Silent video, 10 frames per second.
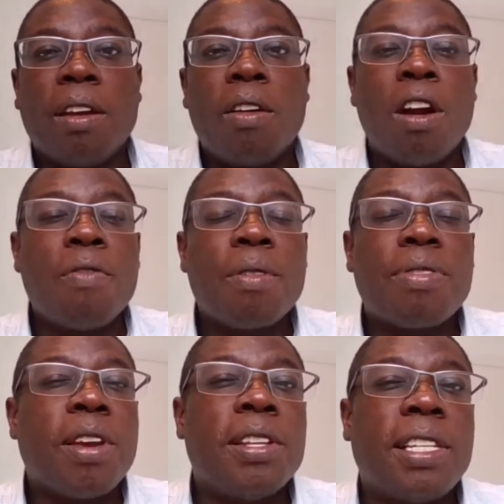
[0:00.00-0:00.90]
are over
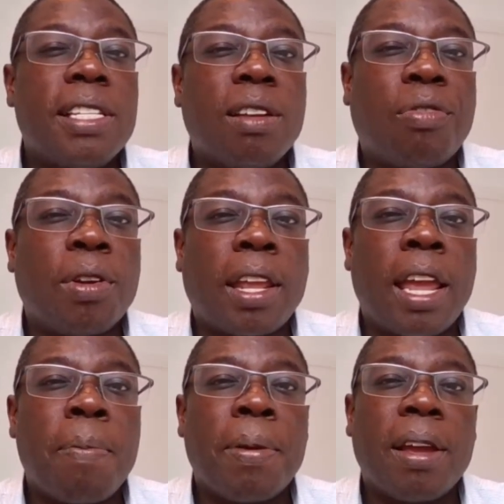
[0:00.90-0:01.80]
30 different
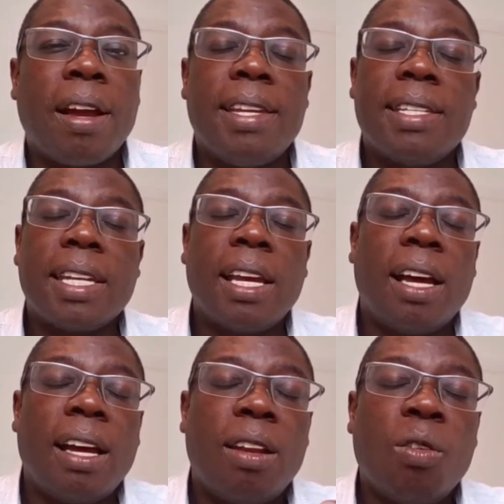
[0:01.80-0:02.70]
KPIs
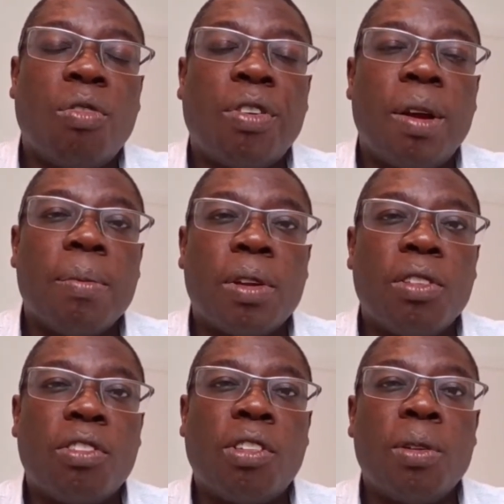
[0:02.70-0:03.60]
a law firm
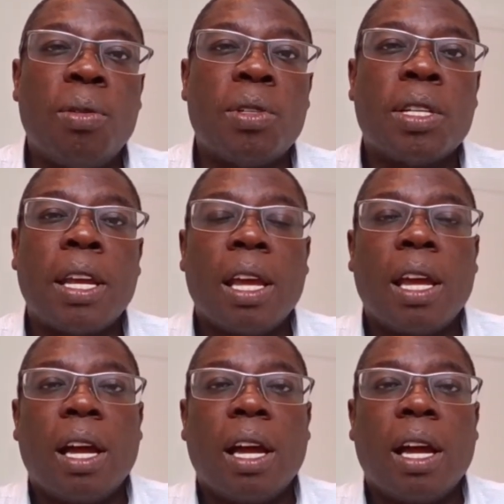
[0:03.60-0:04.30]
can choose.